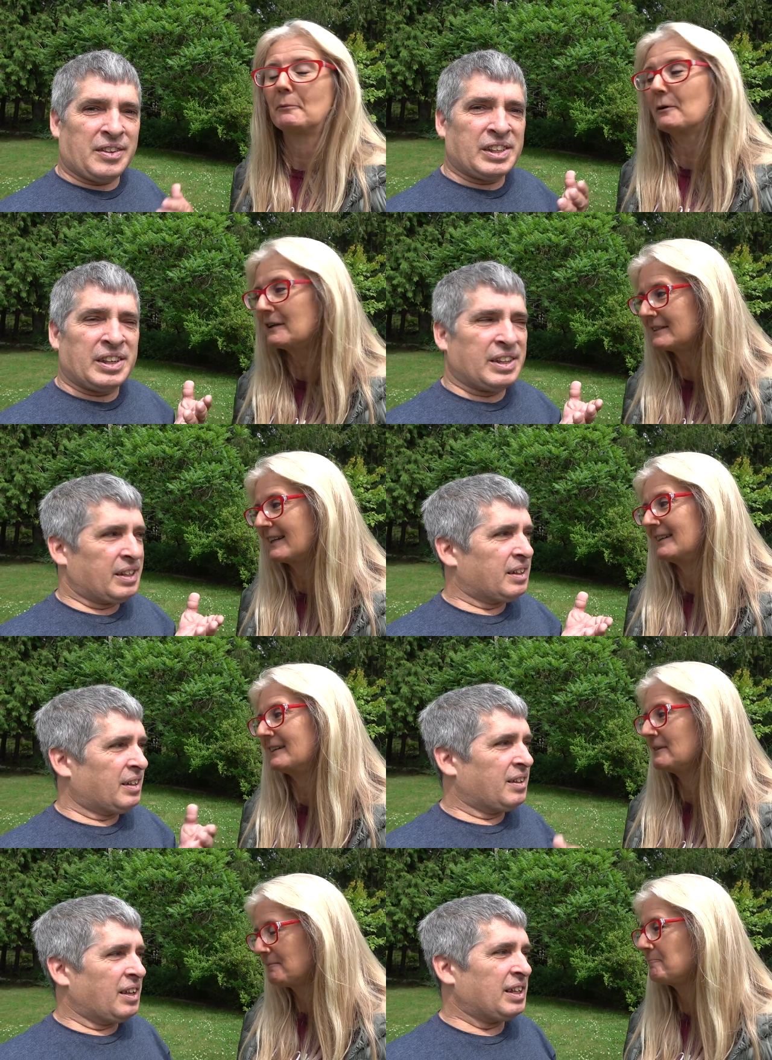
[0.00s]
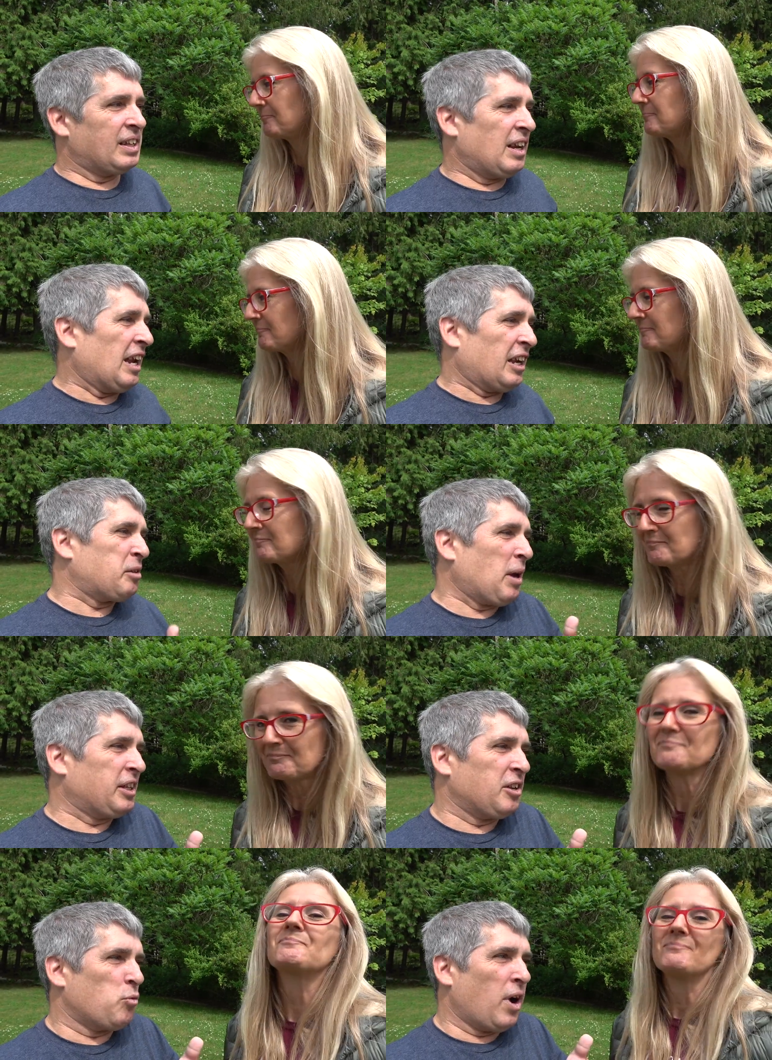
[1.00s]
Speaker 1: But this we're is, excited.
Speaker 2: This is an
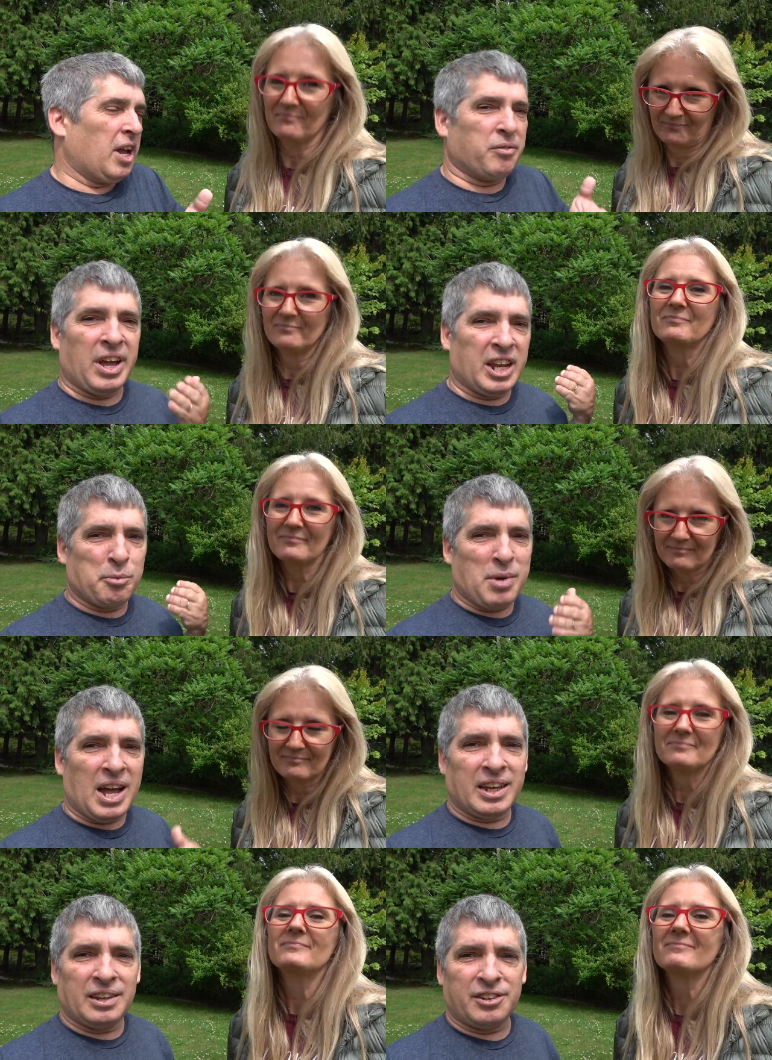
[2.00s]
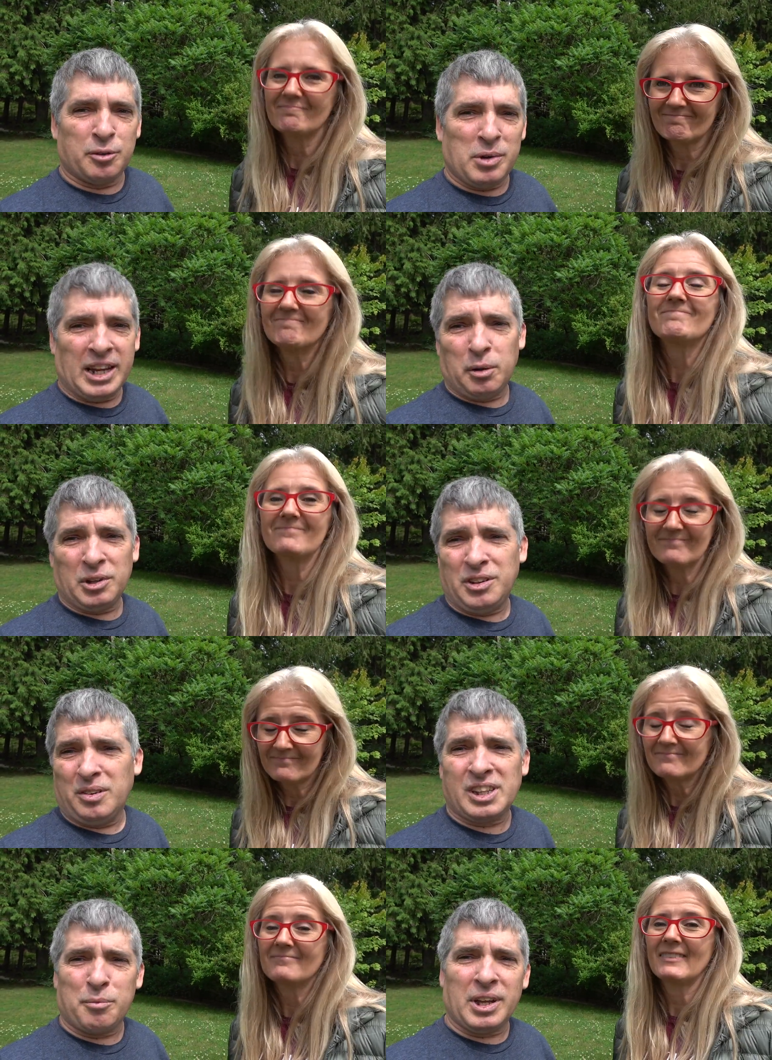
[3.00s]
inexpensive way of getting back into being able to do
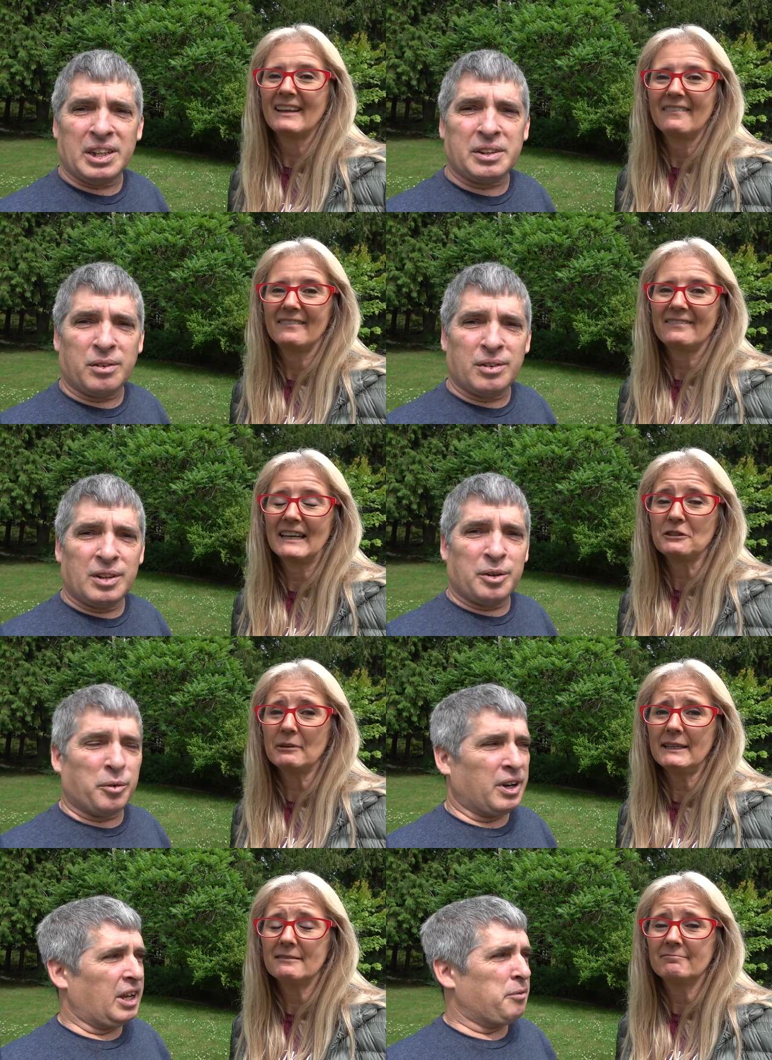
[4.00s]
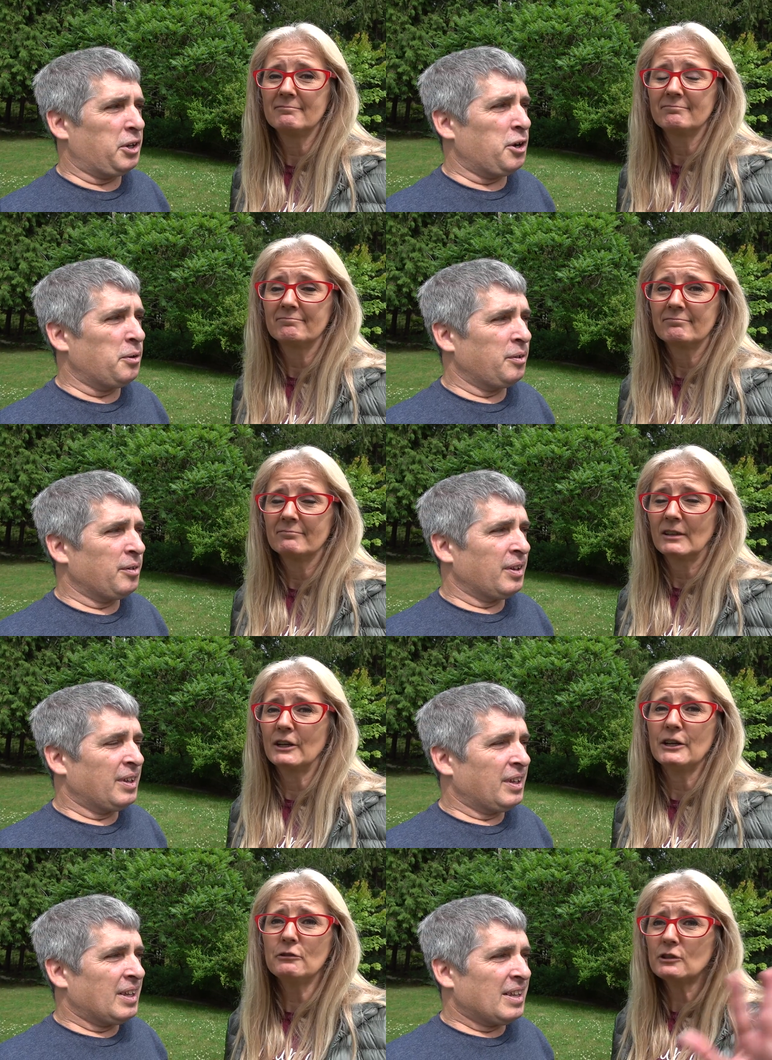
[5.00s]
something. So that's right. We're going to give it a go.
Speaker 1: Going to
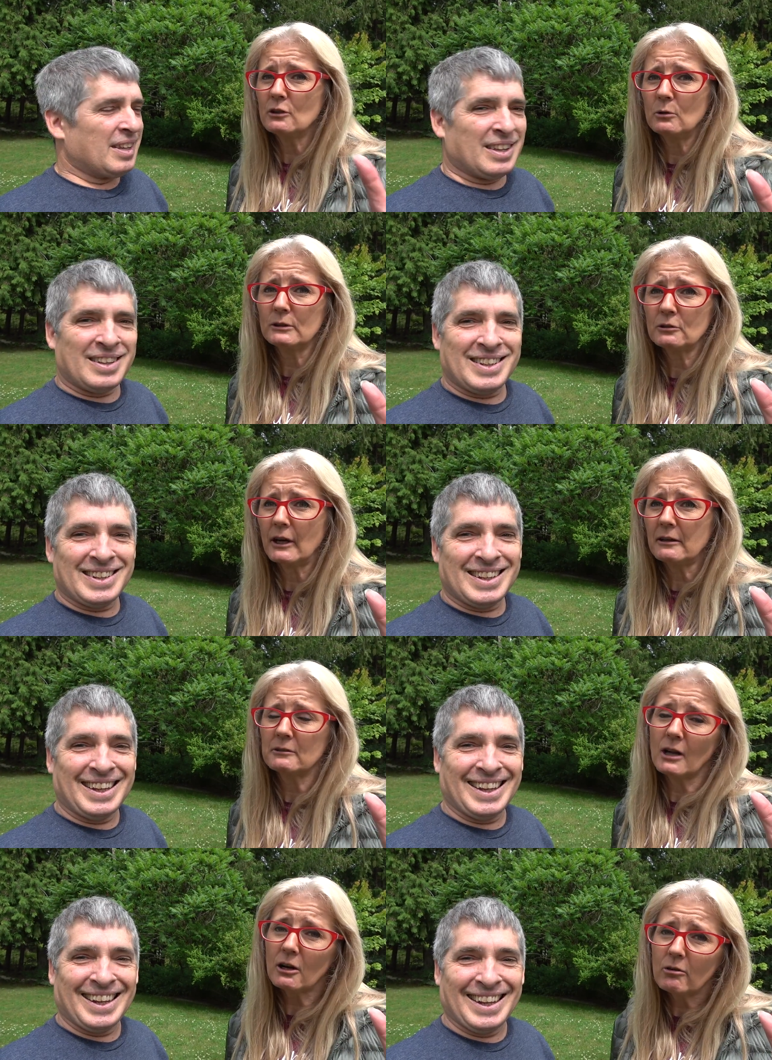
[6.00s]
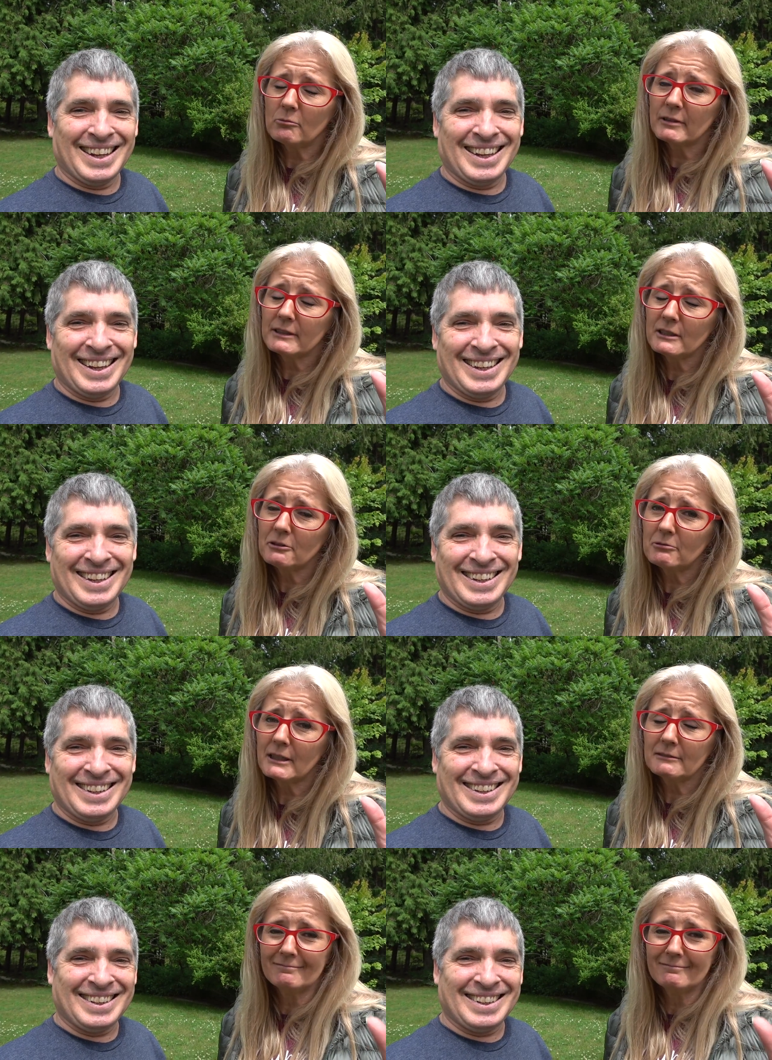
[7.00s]
use the old truck, not going with the new one.